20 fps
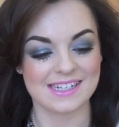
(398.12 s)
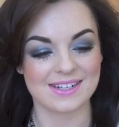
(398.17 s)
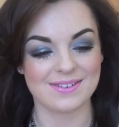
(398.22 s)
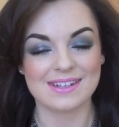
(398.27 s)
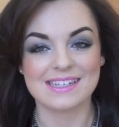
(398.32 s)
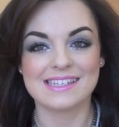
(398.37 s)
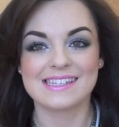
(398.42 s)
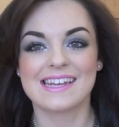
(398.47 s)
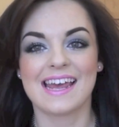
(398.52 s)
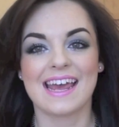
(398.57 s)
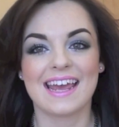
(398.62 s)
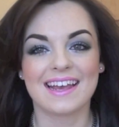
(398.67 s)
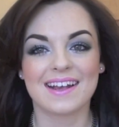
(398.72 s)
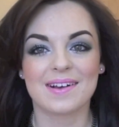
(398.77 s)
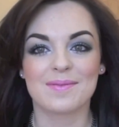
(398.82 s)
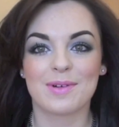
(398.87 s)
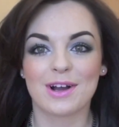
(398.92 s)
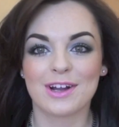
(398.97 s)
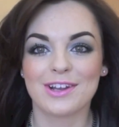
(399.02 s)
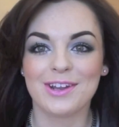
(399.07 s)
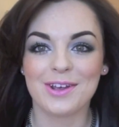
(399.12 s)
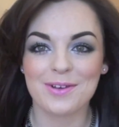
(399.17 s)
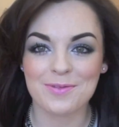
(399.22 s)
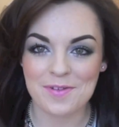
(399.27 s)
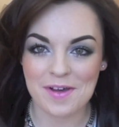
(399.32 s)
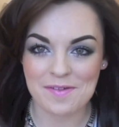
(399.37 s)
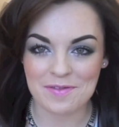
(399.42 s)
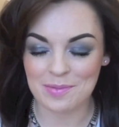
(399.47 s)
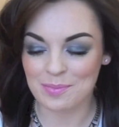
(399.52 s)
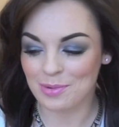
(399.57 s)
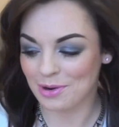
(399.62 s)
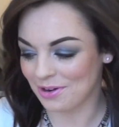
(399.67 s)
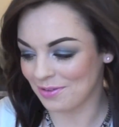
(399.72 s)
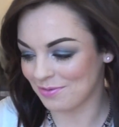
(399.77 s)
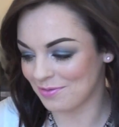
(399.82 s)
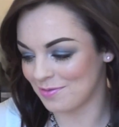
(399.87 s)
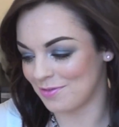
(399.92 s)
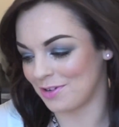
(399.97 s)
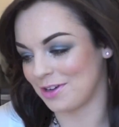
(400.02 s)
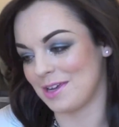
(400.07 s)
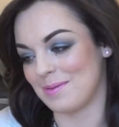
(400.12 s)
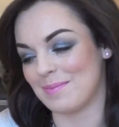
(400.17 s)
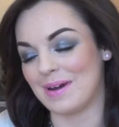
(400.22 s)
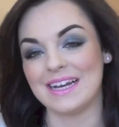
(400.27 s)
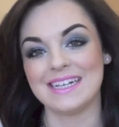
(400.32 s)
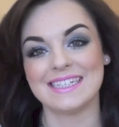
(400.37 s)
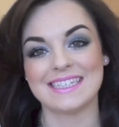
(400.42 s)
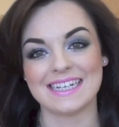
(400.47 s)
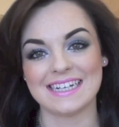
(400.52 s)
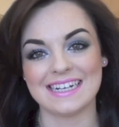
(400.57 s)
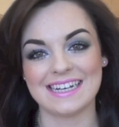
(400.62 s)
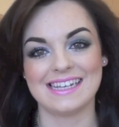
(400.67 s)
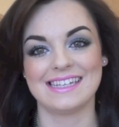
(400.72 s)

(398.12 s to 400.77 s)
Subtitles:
to do is take my new favourite product for volumizing.